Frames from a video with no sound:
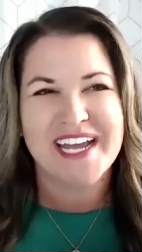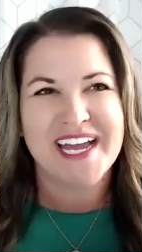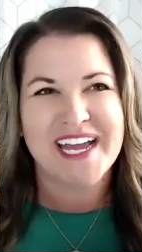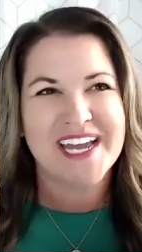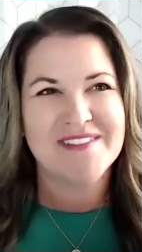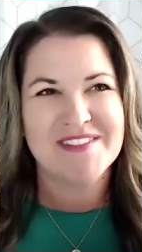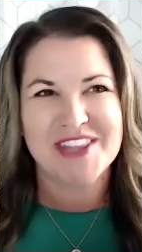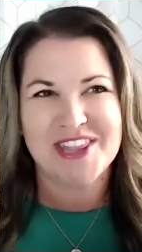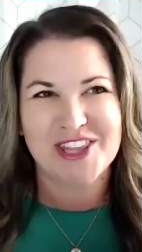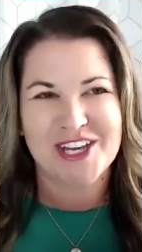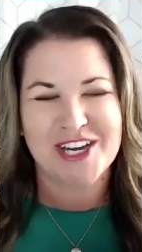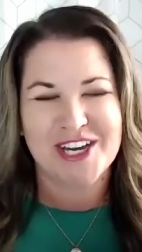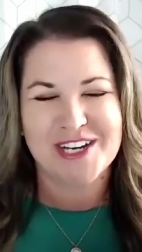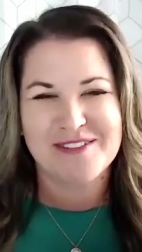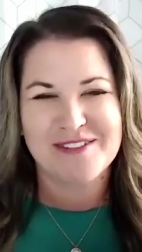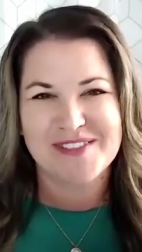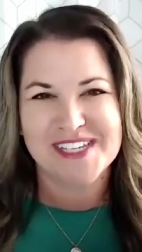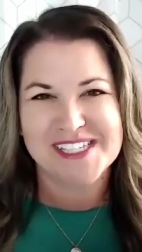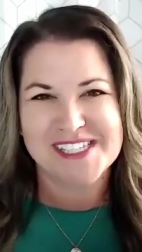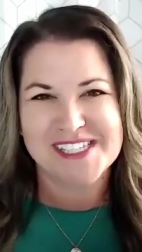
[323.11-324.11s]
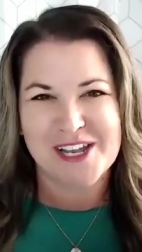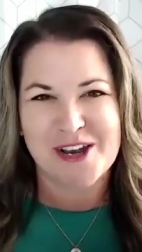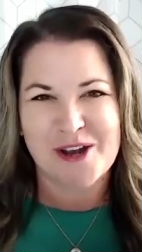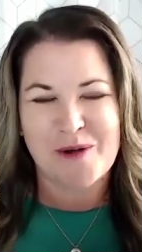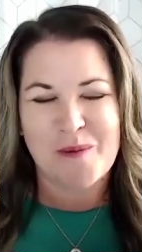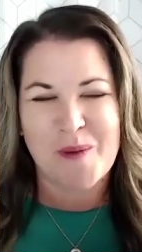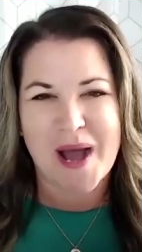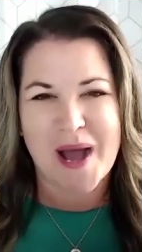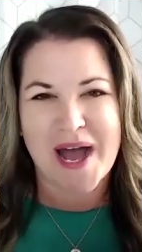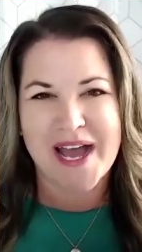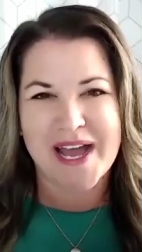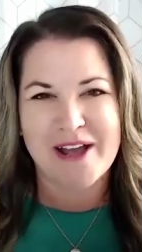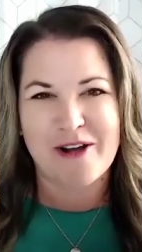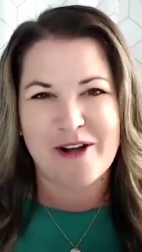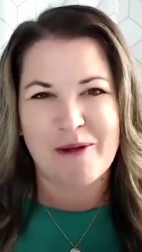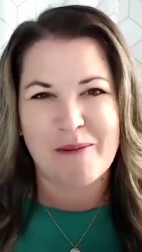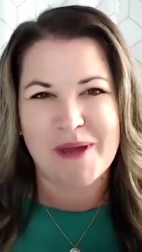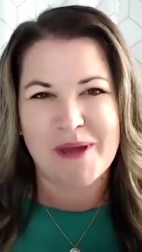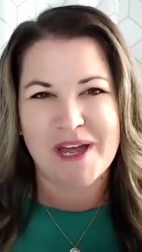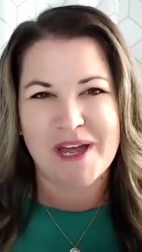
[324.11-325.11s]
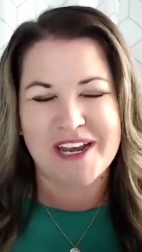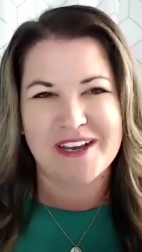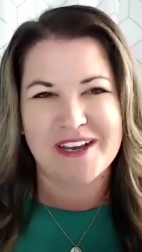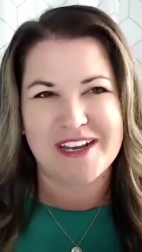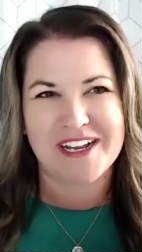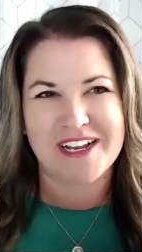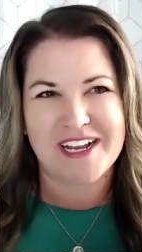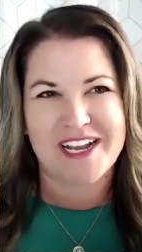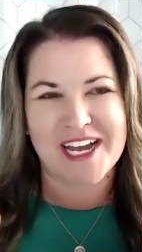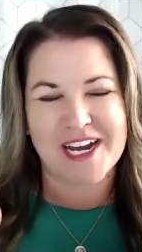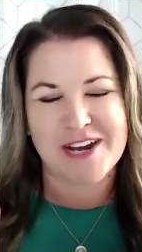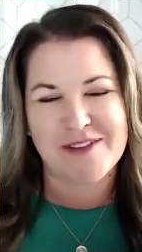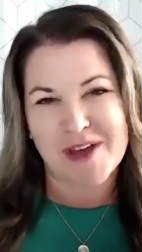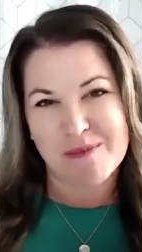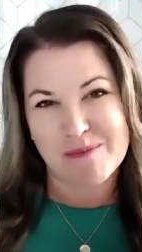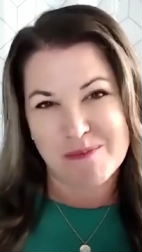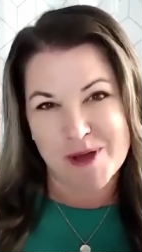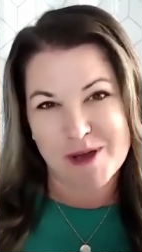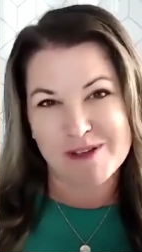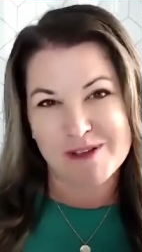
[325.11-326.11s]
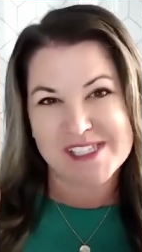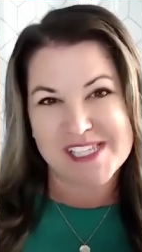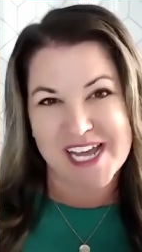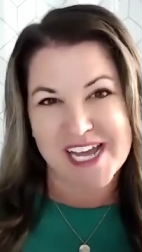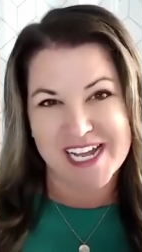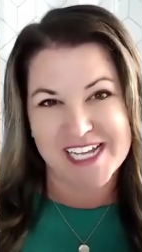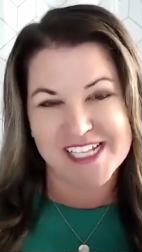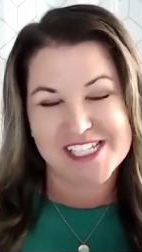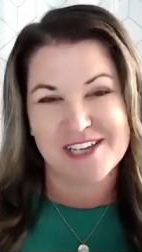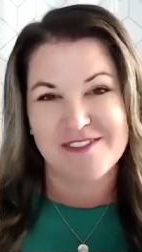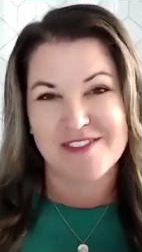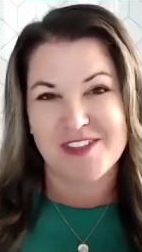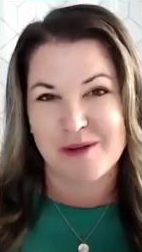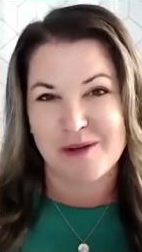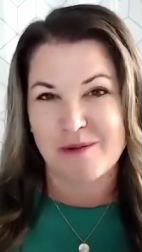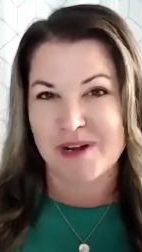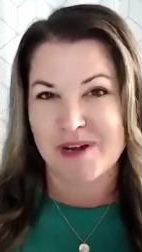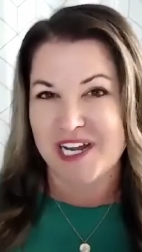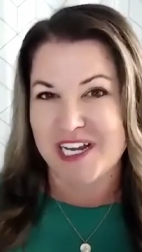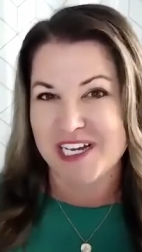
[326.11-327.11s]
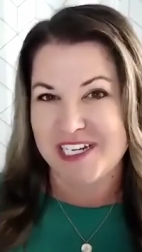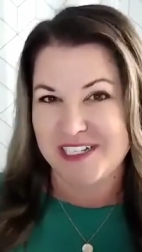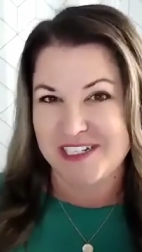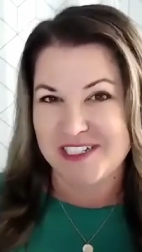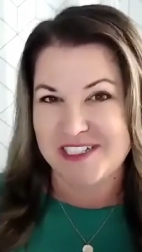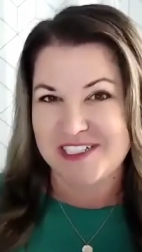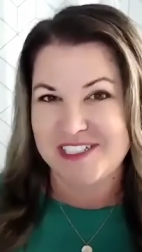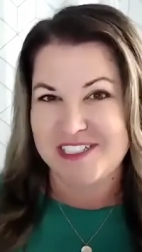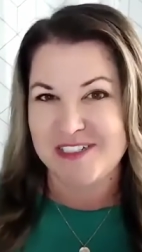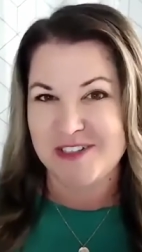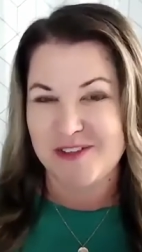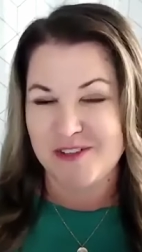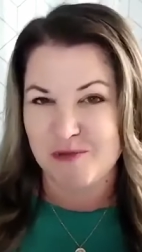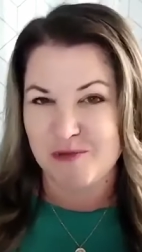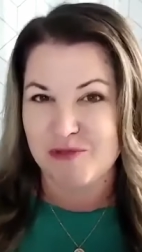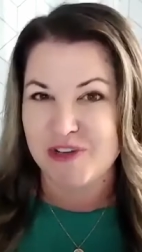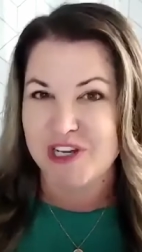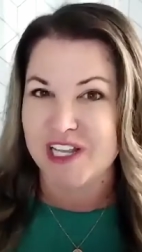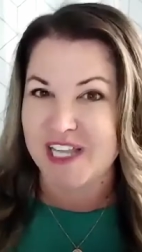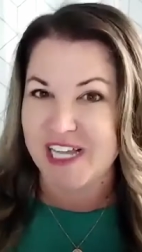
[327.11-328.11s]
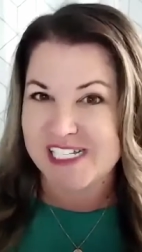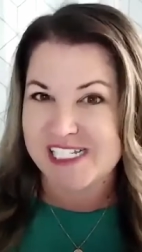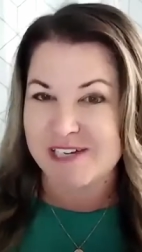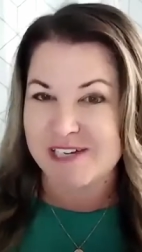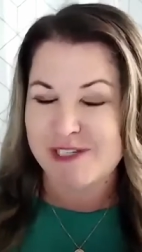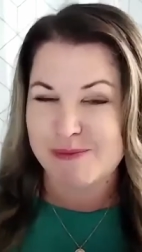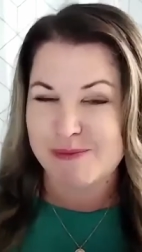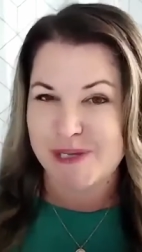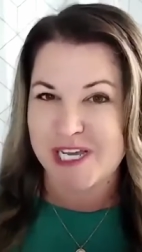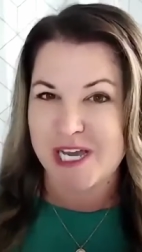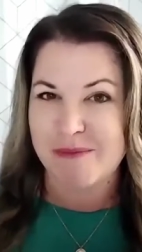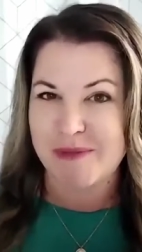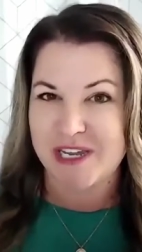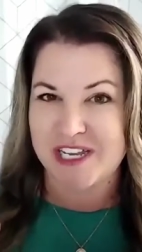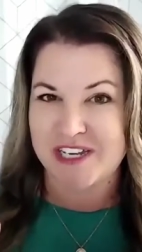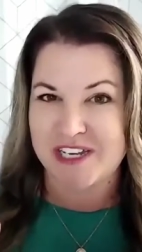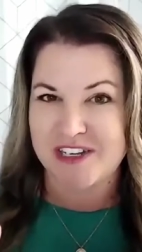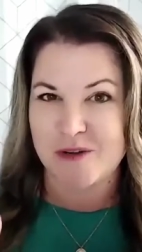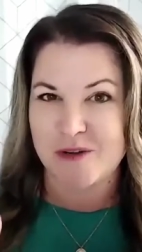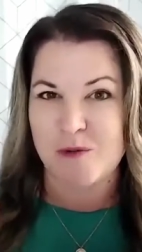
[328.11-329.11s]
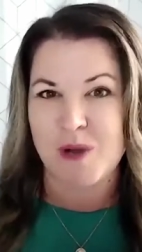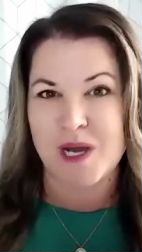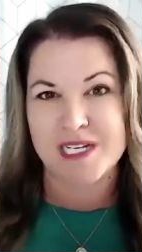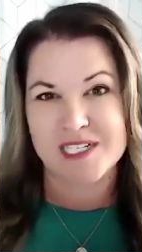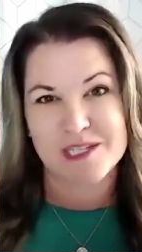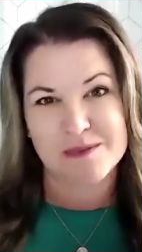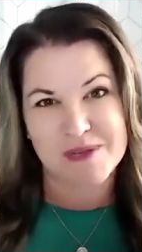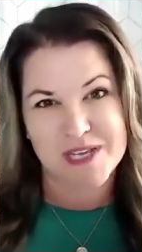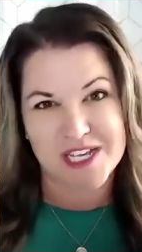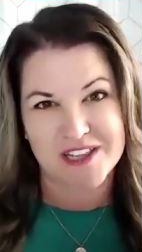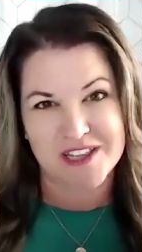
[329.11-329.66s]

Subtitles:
I haven't thought of this in a while, but kind of on both sides of what I realized I was becoming and didn't want to be.